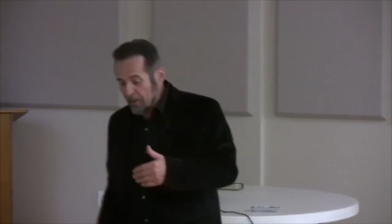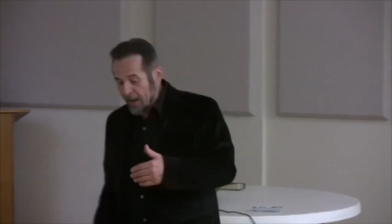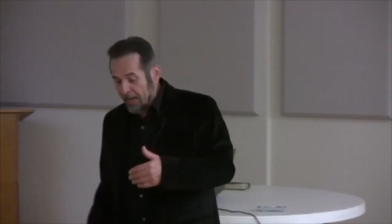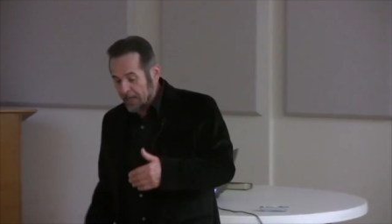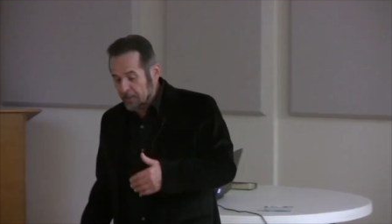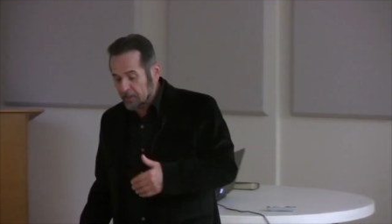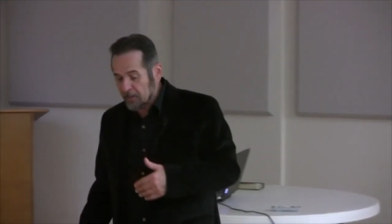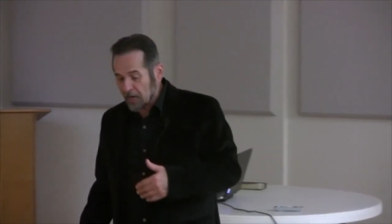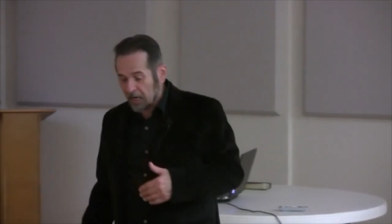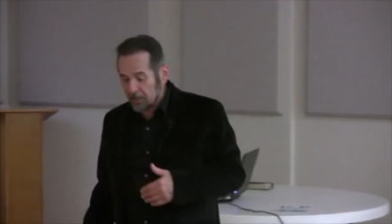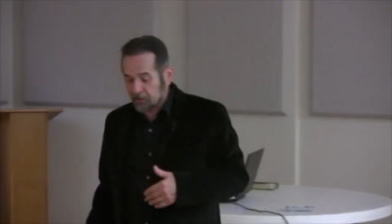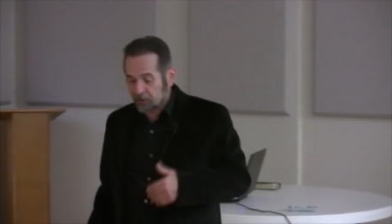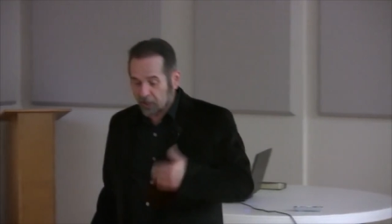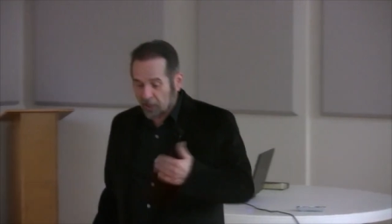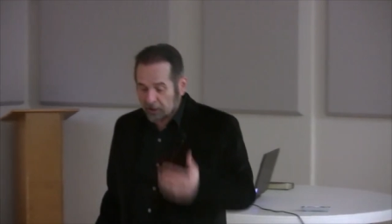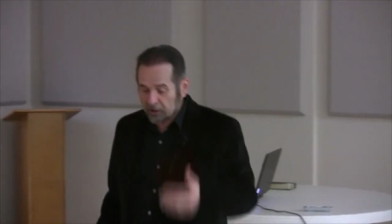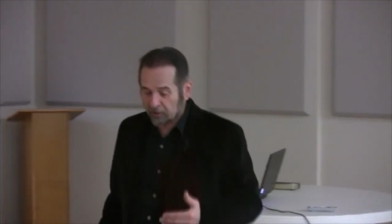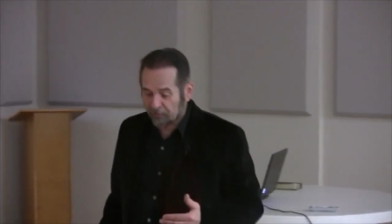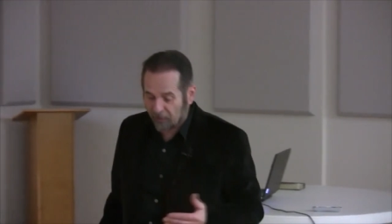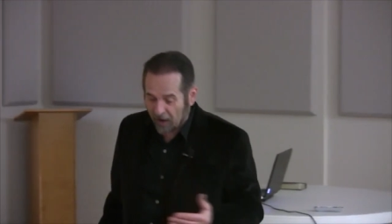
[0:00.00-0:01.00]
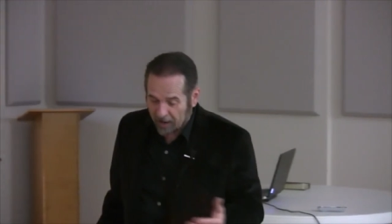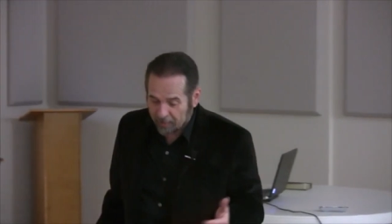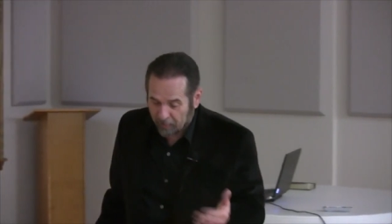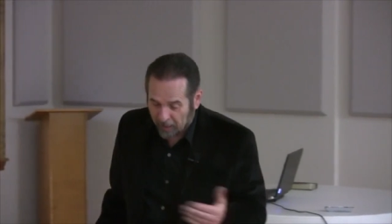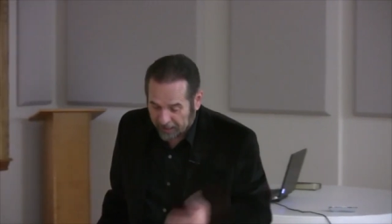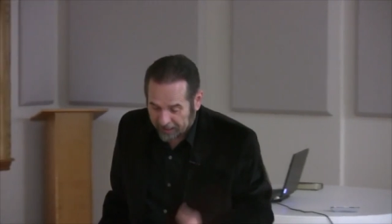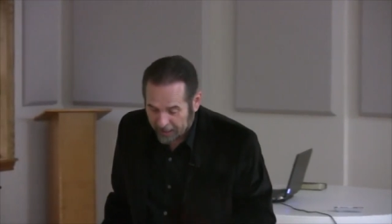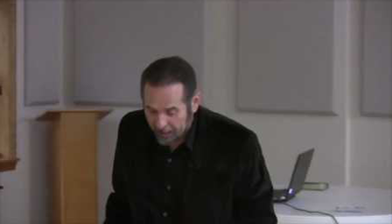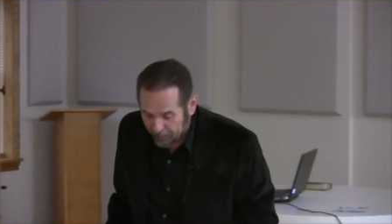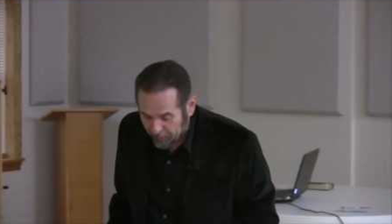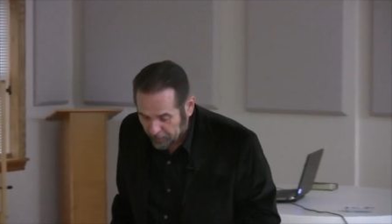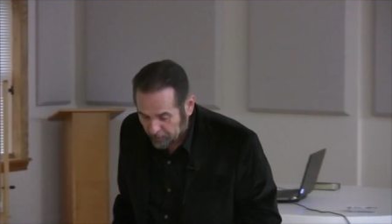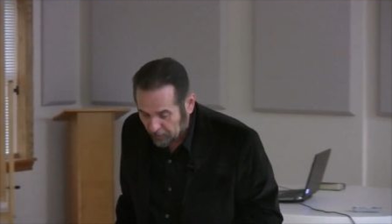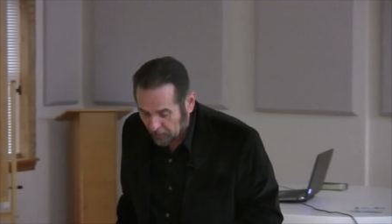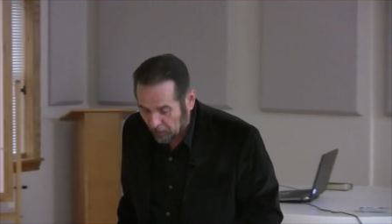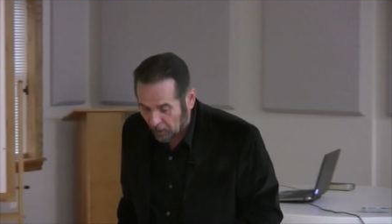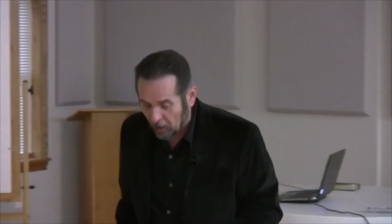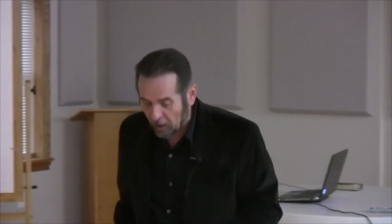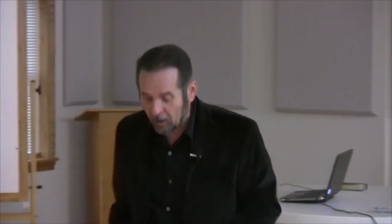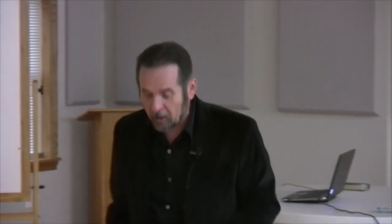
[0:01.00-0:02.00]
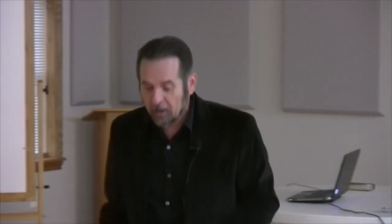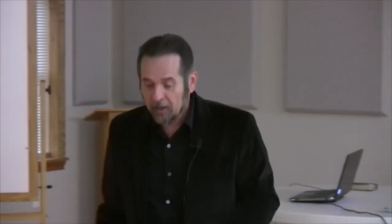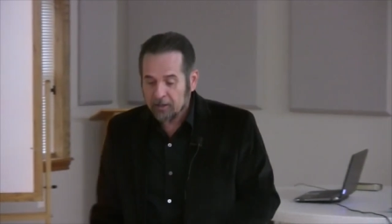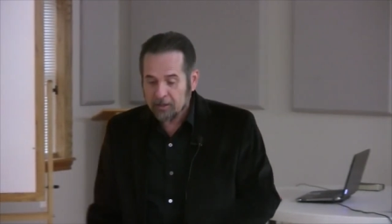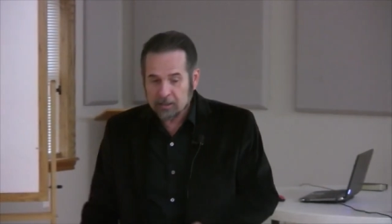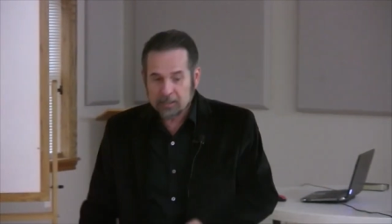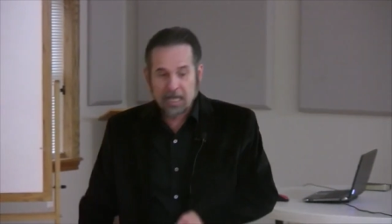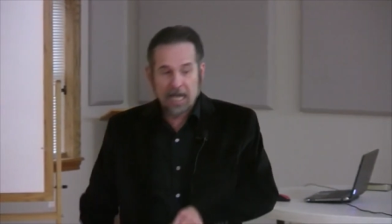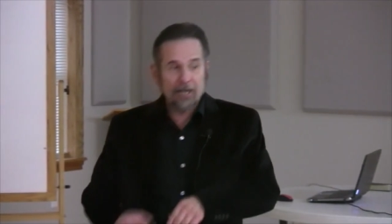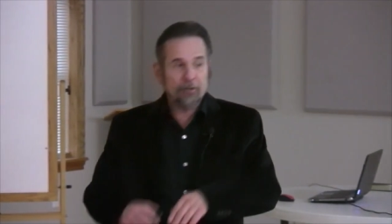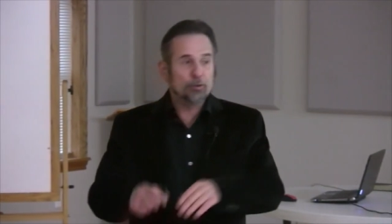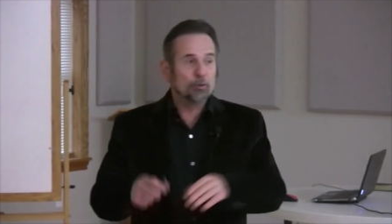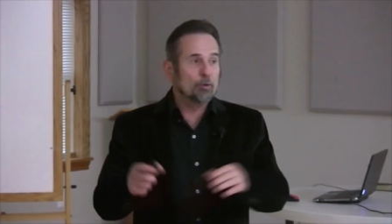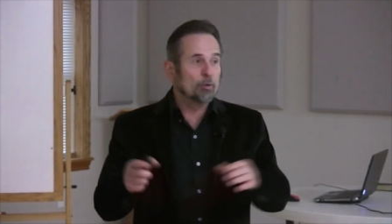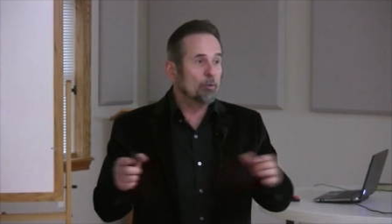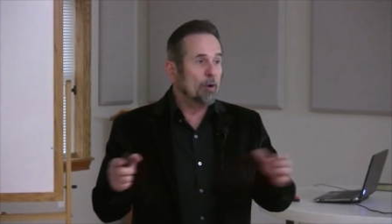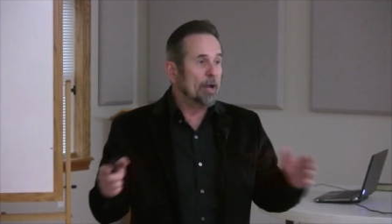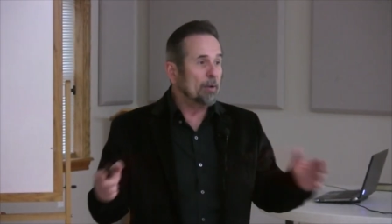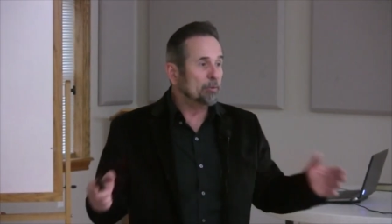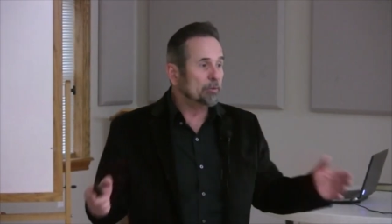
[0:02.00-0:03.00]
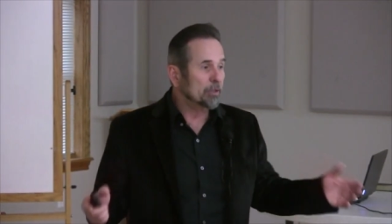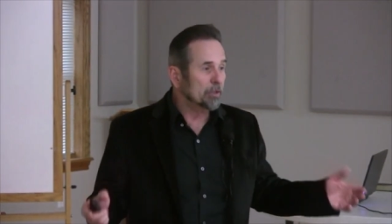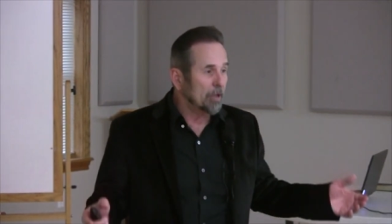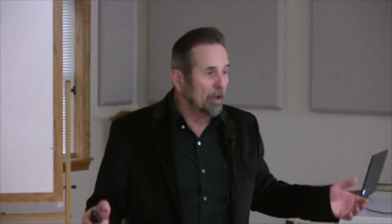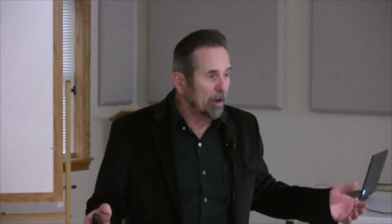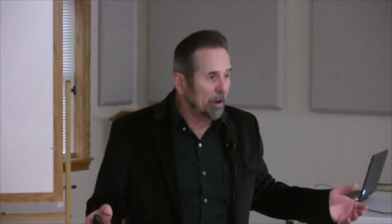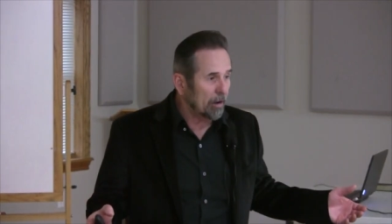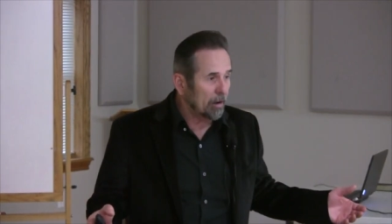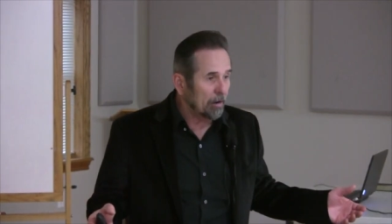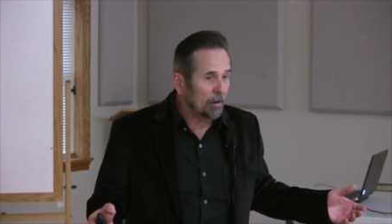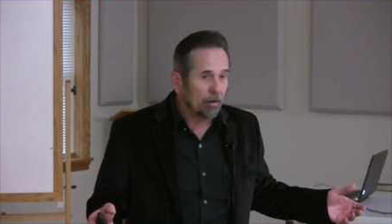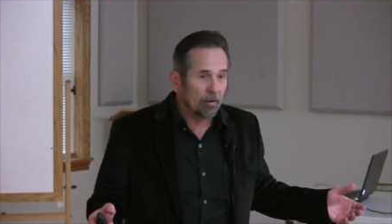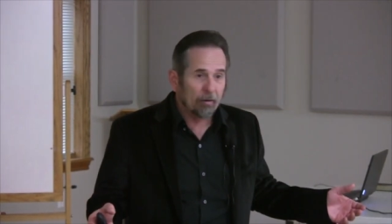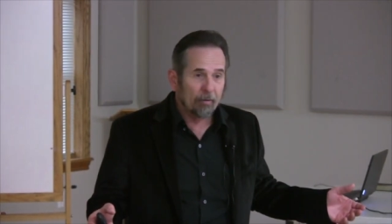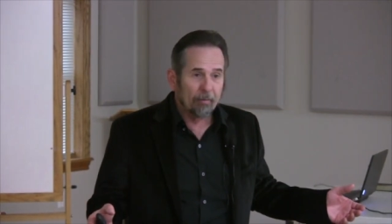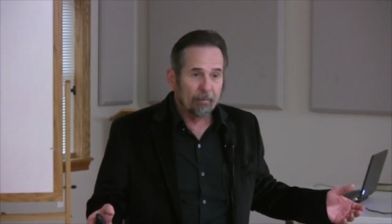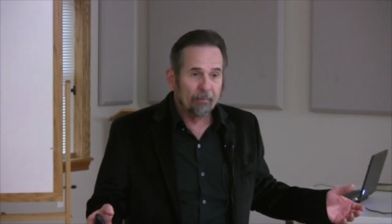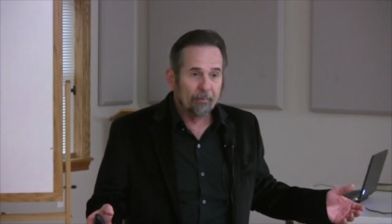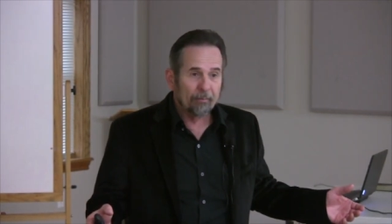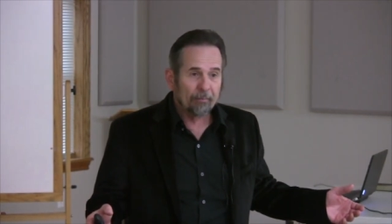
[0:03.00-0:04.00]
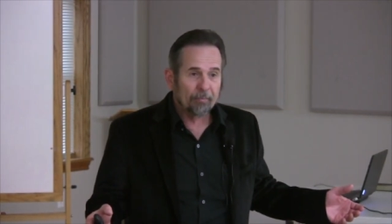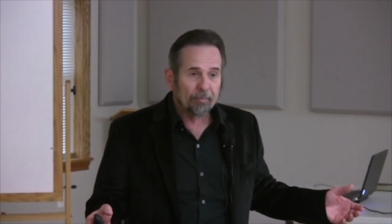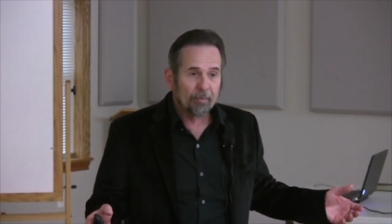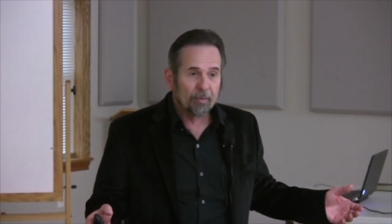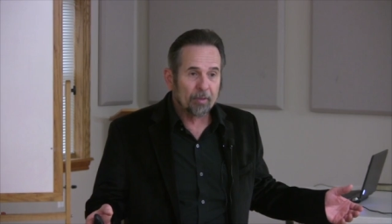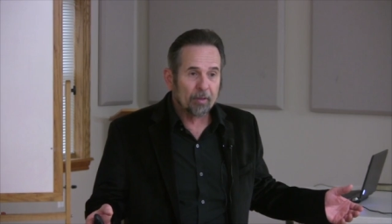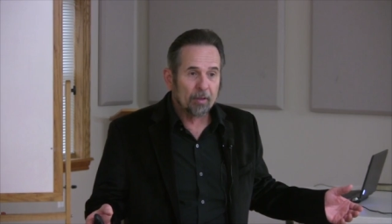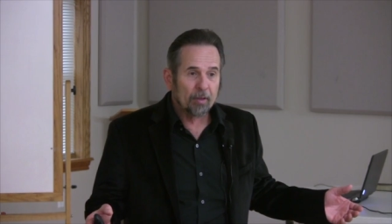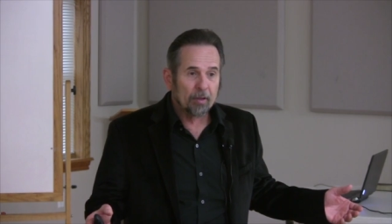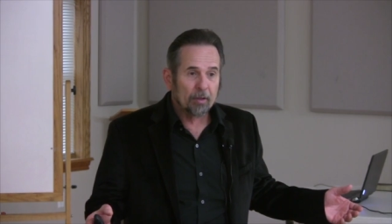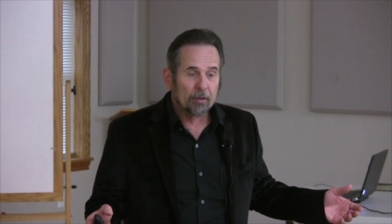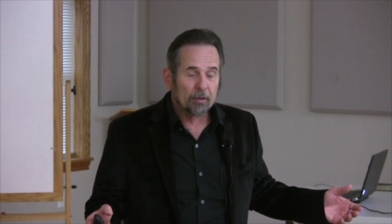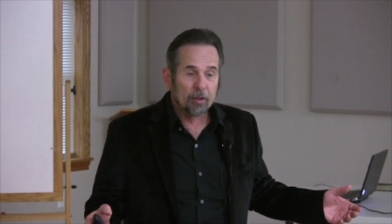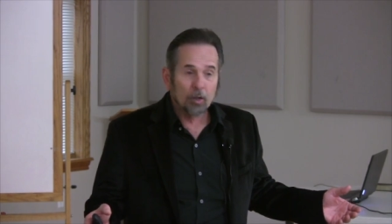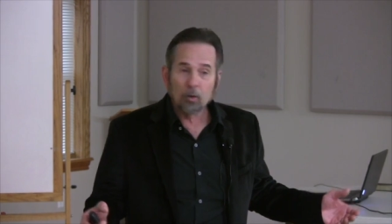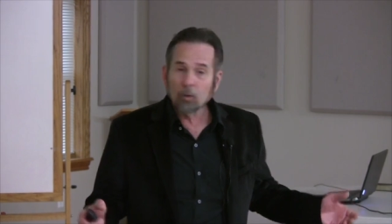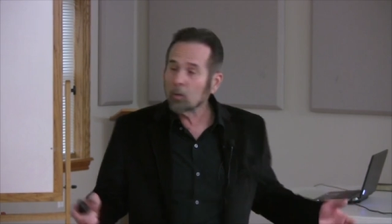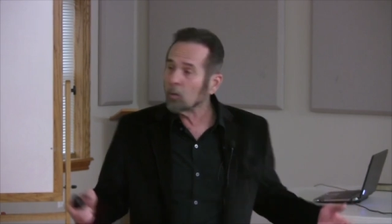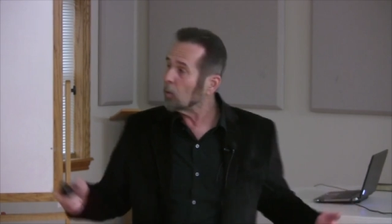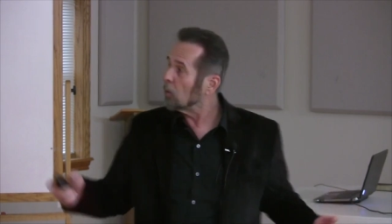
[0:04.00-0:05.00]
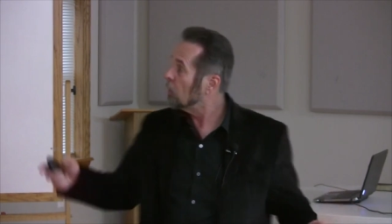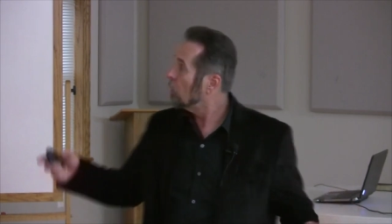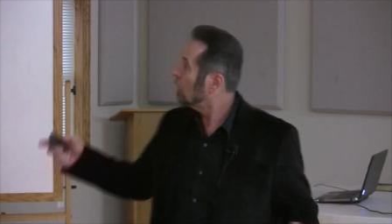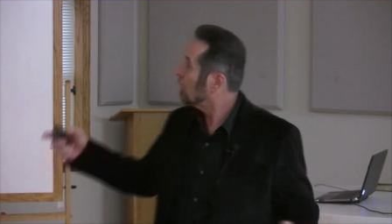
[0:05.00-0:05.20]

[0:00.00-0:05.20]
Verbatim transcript: a man is not justified by keeping the law, does that do away with the law? No.